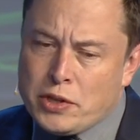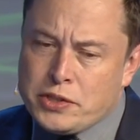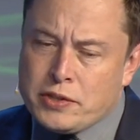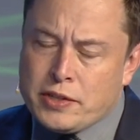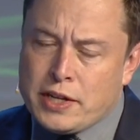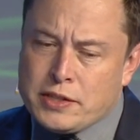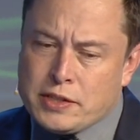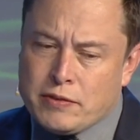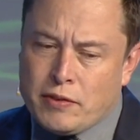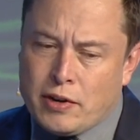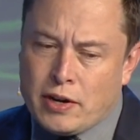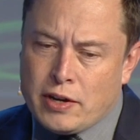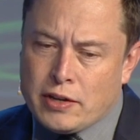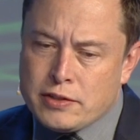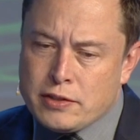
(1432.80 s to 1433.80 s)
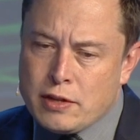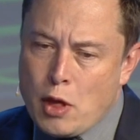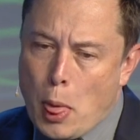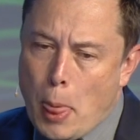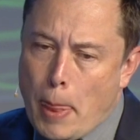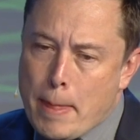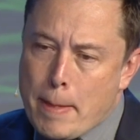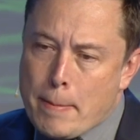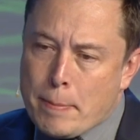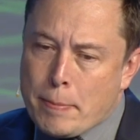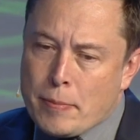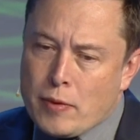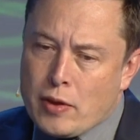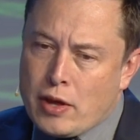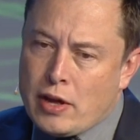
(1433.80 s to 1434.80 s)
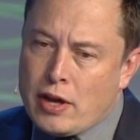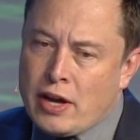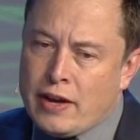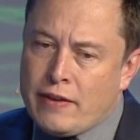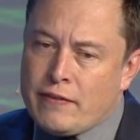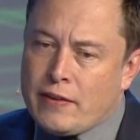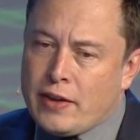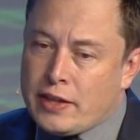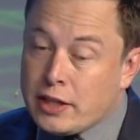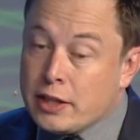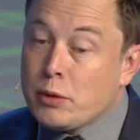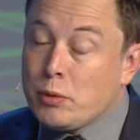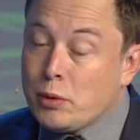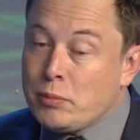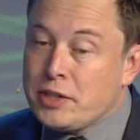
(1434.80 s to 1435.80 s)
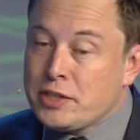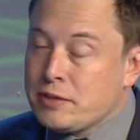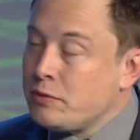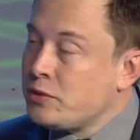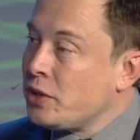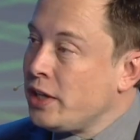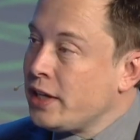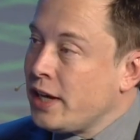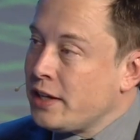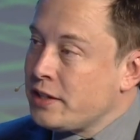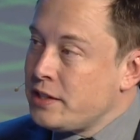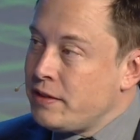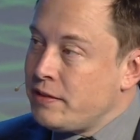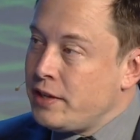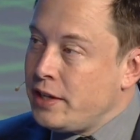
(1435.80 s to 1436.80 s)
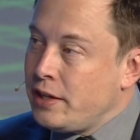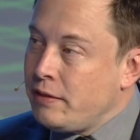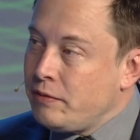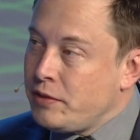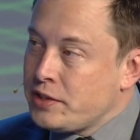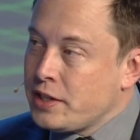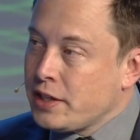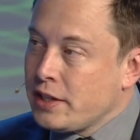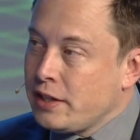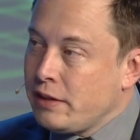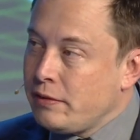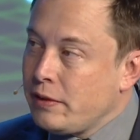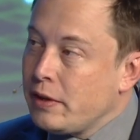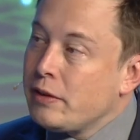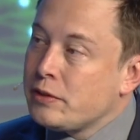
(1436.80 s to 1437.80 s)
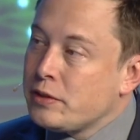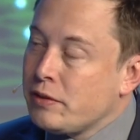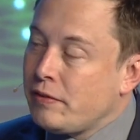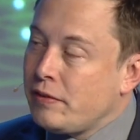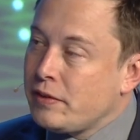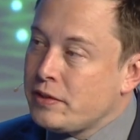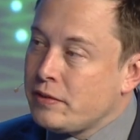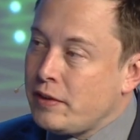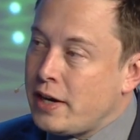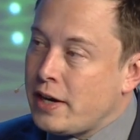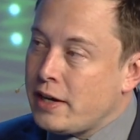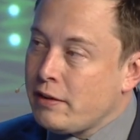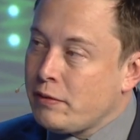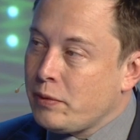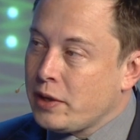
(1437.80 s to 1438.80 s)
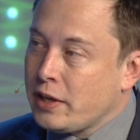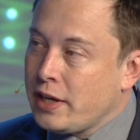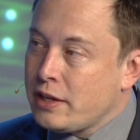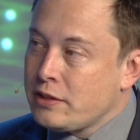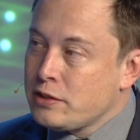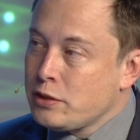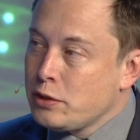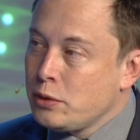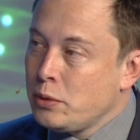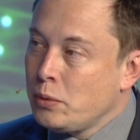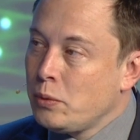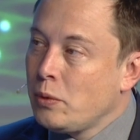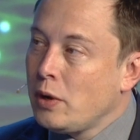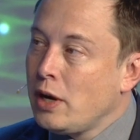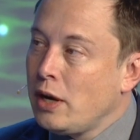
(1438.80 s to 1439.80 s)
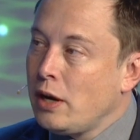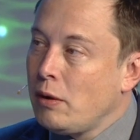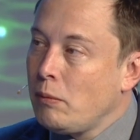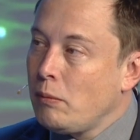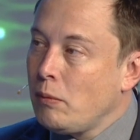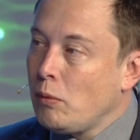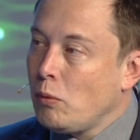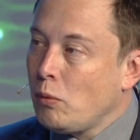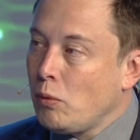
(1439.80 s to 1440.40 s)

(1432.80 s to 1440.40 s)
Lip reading: Once you get to Mars, I think there will be some drilling activity, particularly to find out if we can get to